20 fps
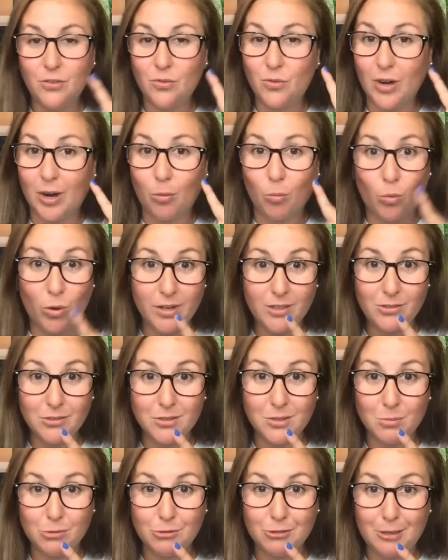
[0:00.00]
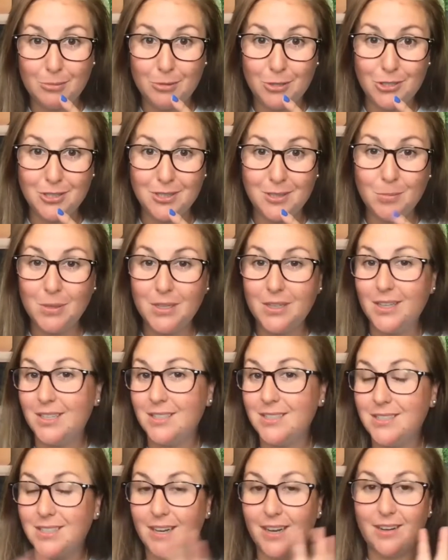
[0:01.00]
if you've got 1 new subscriber to your email
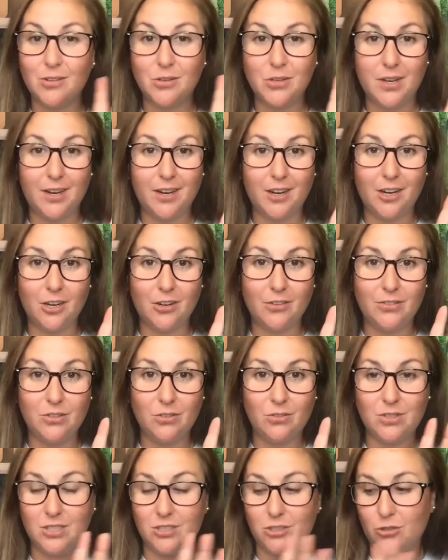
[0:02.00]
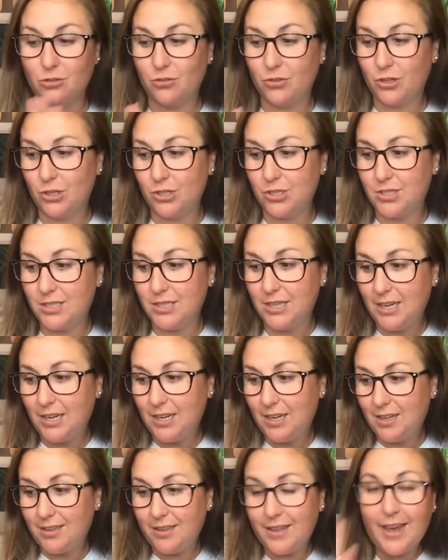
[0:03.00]
list. I don't care if you did your first
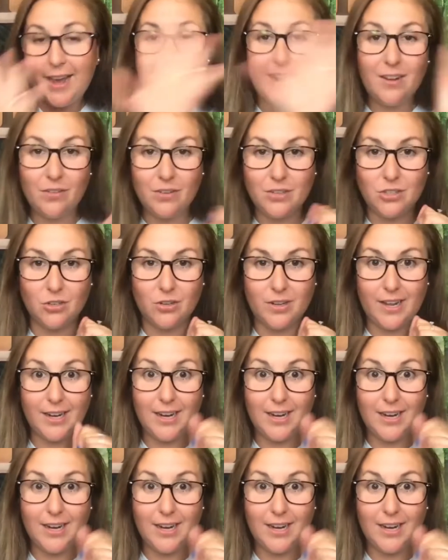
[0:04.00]
live and you're